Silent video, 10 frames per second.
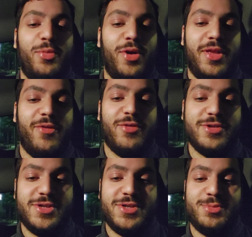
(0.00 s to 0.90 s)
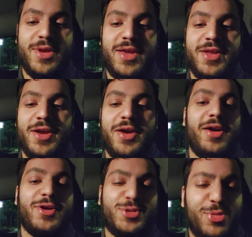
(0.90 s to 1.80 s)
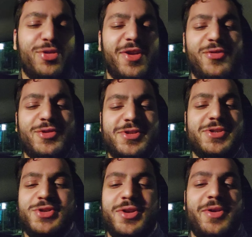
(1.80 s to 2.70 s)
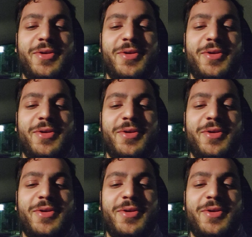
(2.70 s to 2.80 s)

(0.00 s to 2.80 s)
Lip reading: what a difference this has made. Small differences,